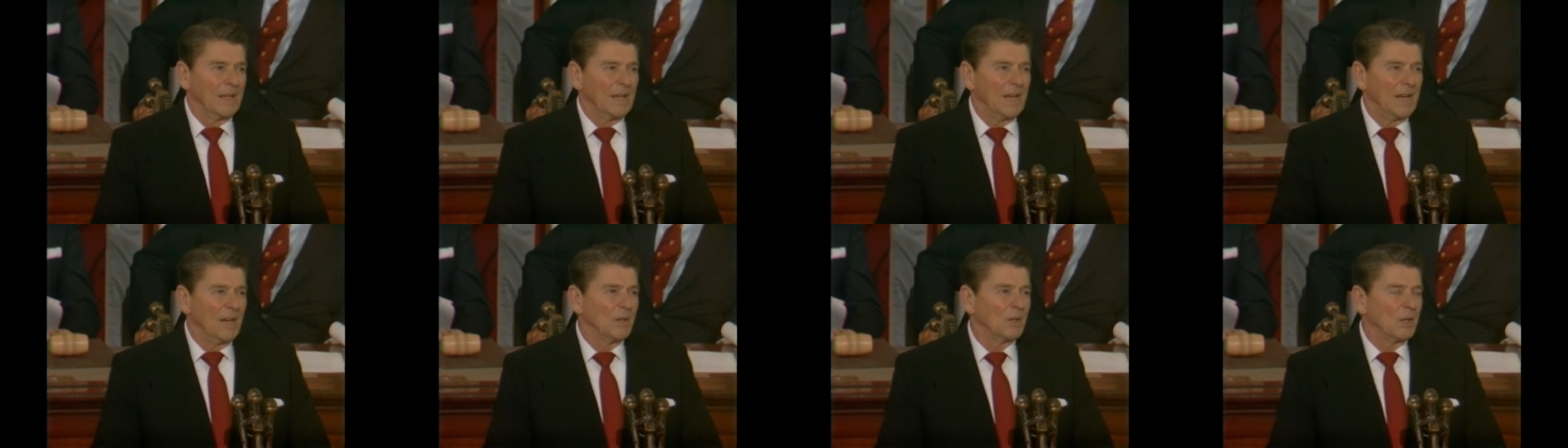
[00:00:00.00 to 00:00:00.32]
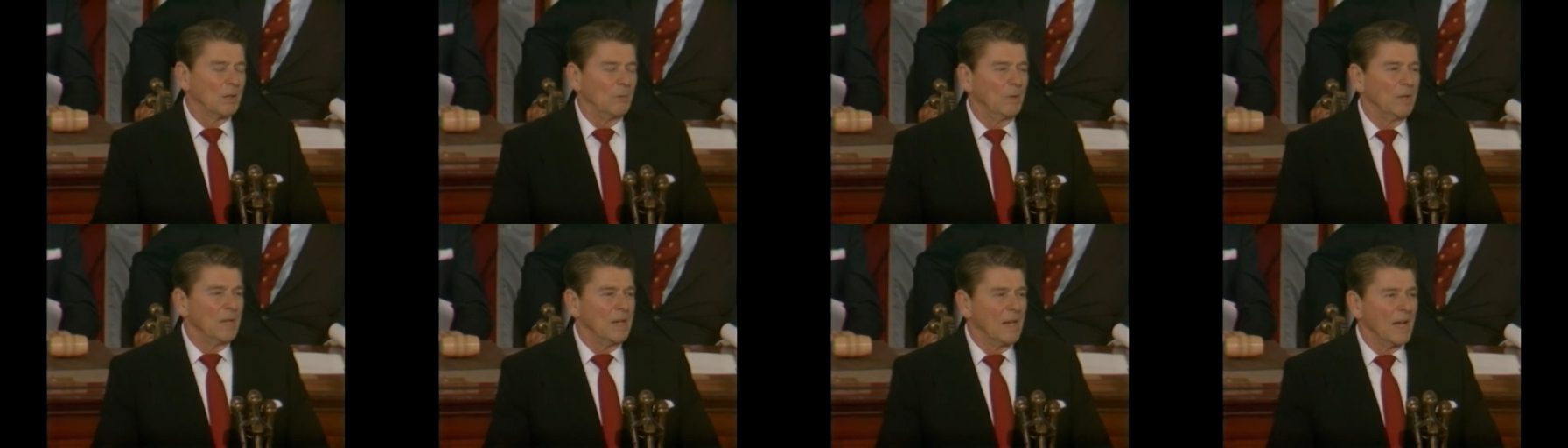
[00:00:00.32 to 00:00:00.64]
How
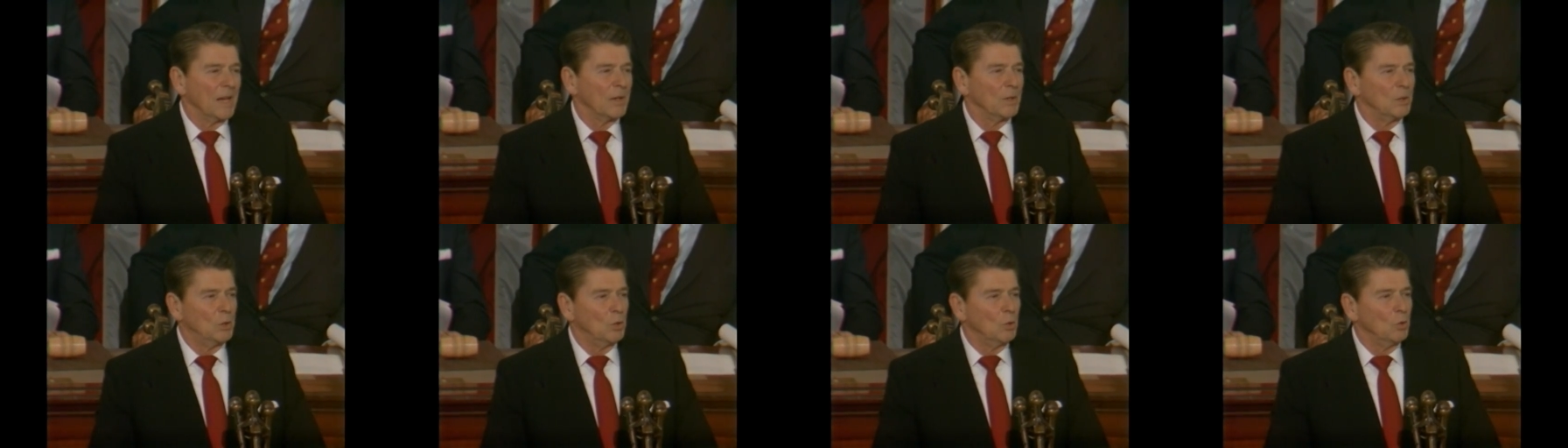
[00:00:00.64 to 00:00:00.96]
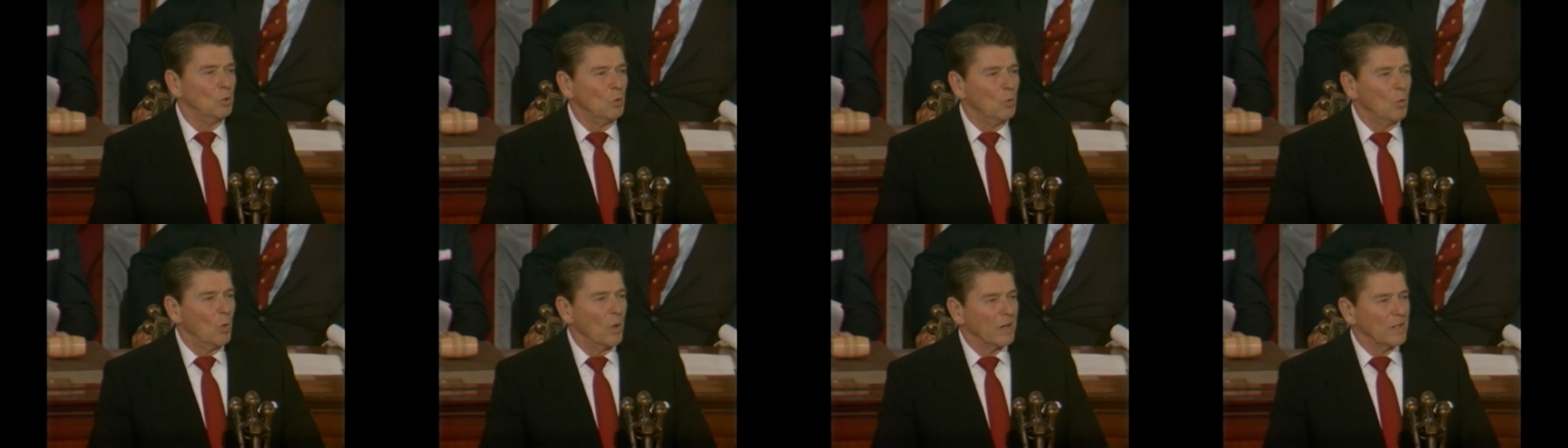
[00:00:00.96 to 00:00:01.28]
can we not
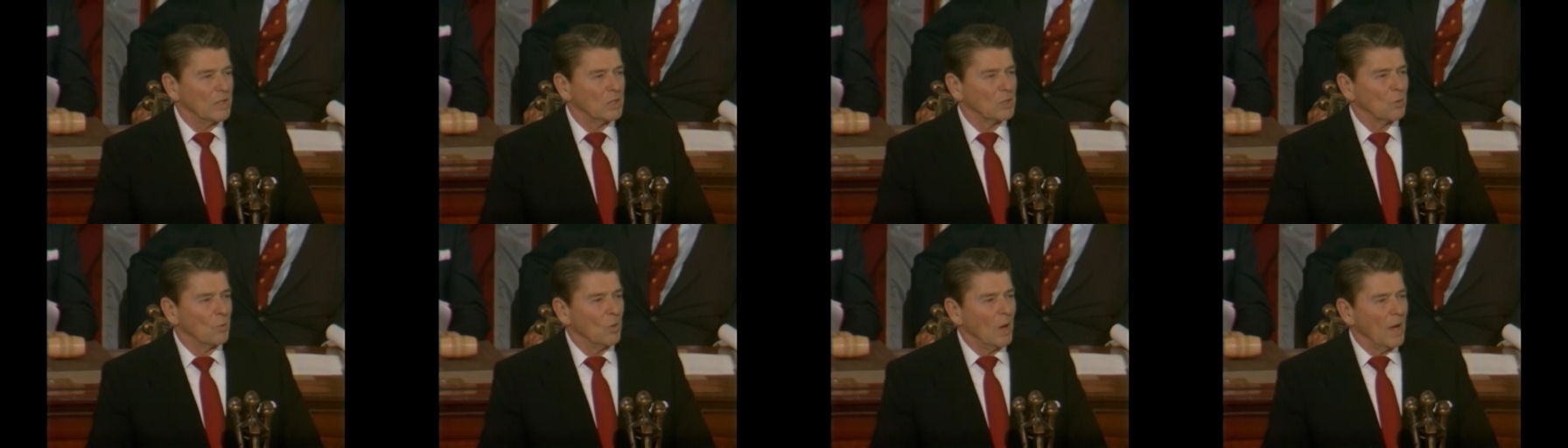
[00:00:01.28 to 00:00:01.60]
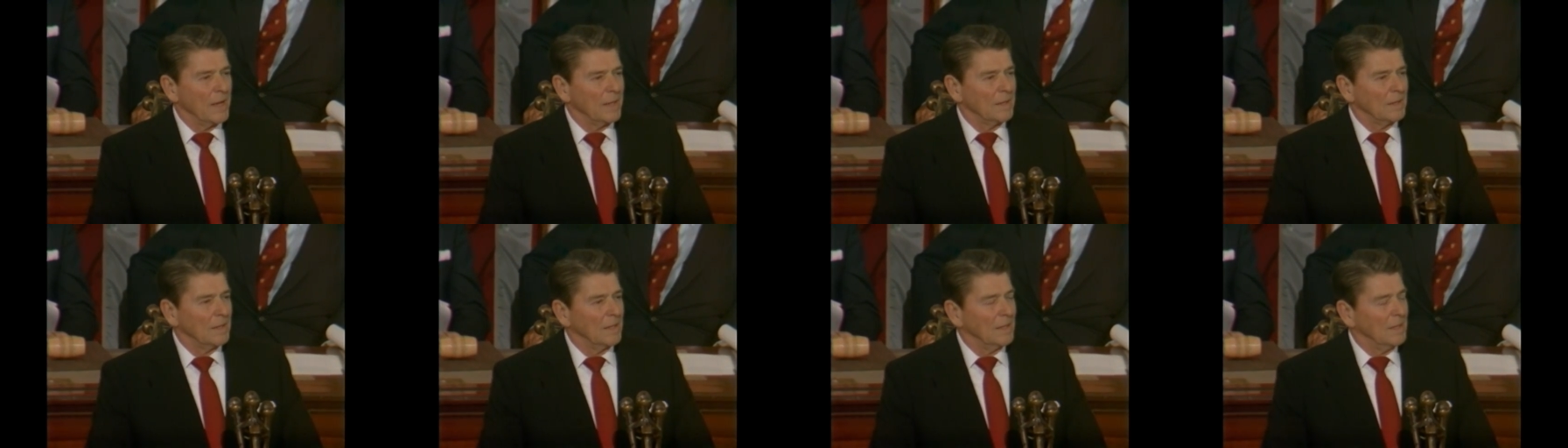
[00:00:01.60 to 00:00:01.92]
do what is
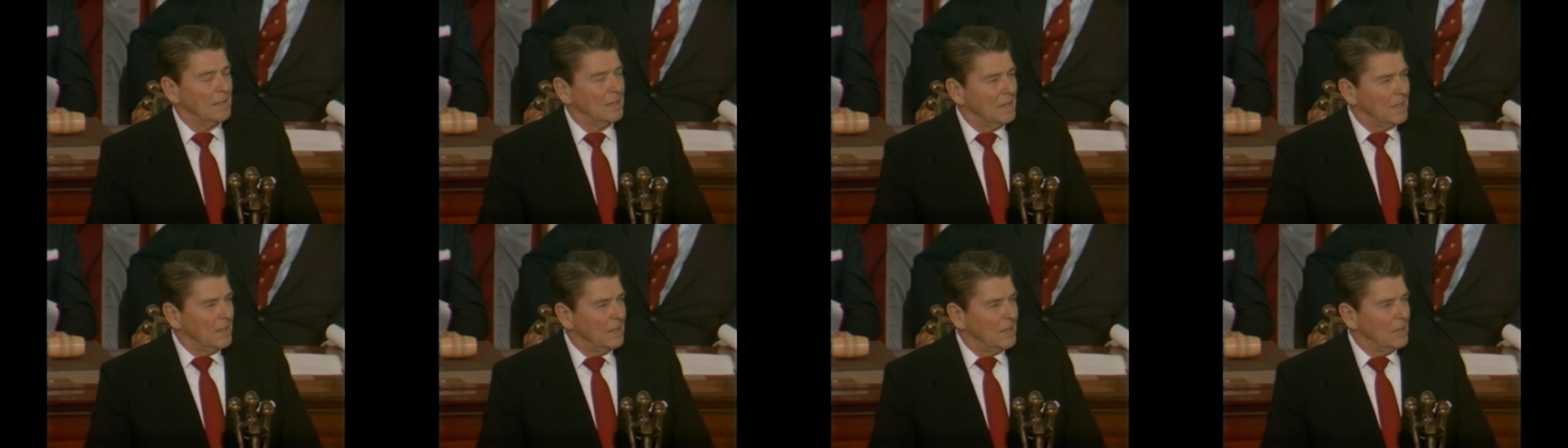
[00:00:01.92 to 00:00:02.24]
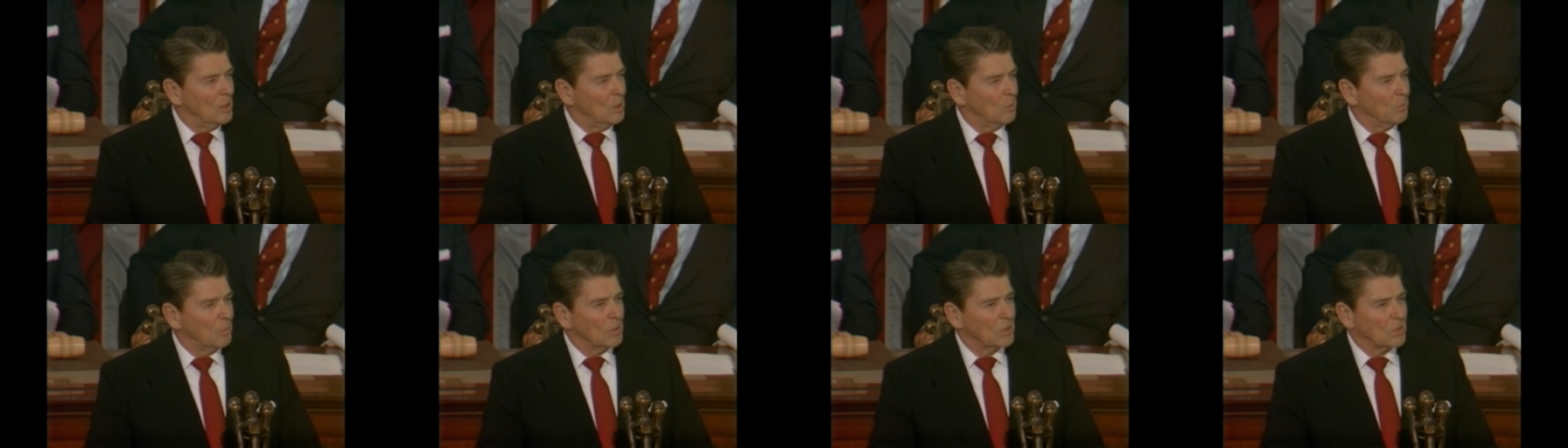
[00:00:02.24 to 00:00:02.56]
right and
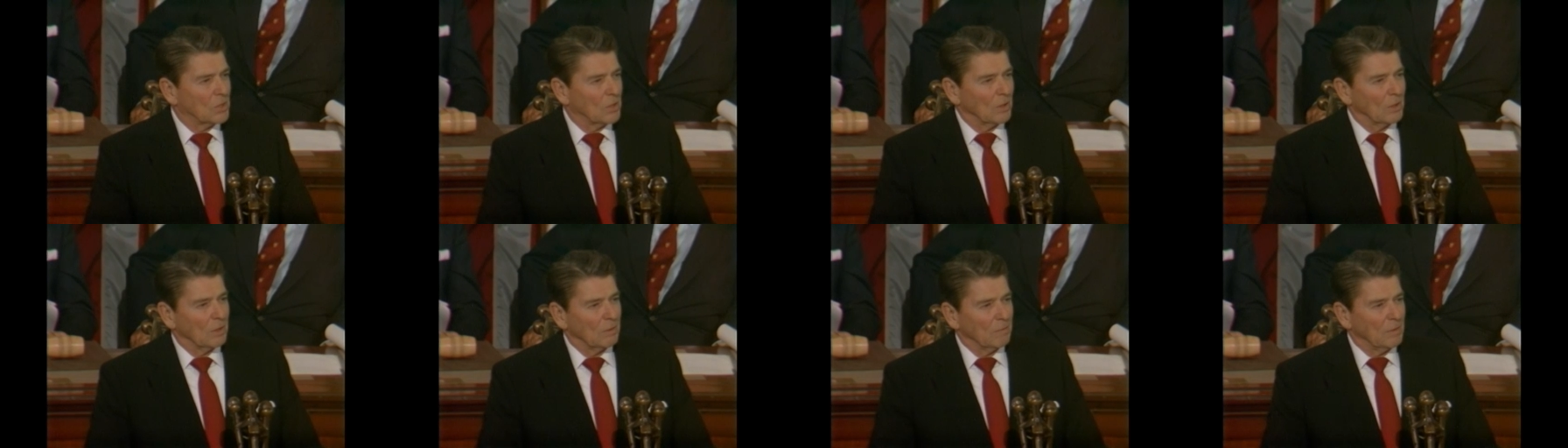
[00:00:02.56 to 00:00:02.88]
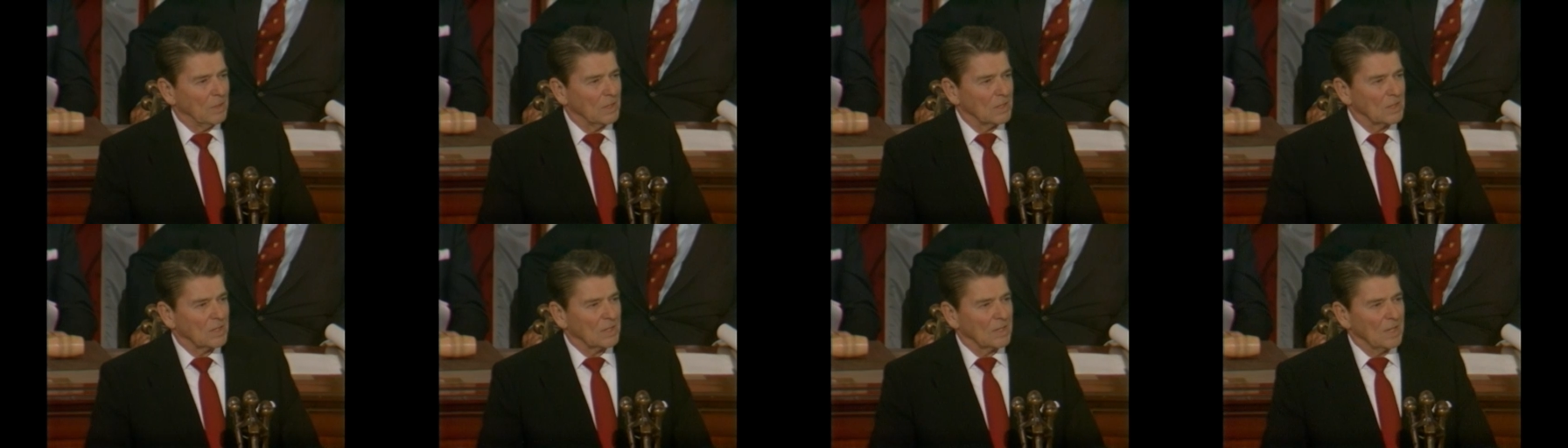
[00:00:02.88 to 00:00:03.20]
needed to
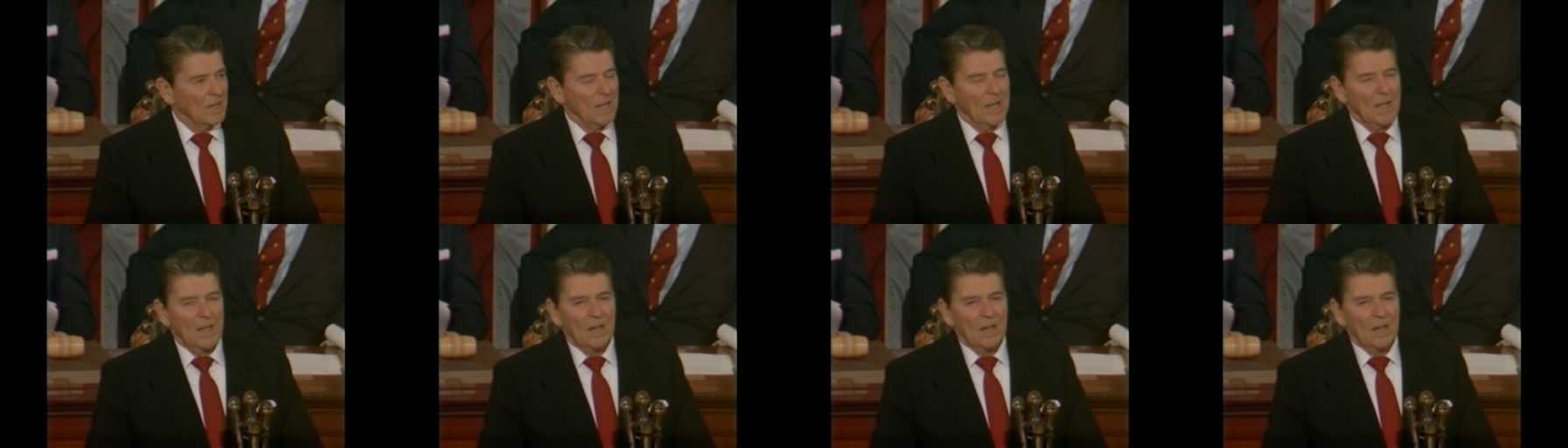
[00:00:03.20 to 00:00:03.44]
preserve this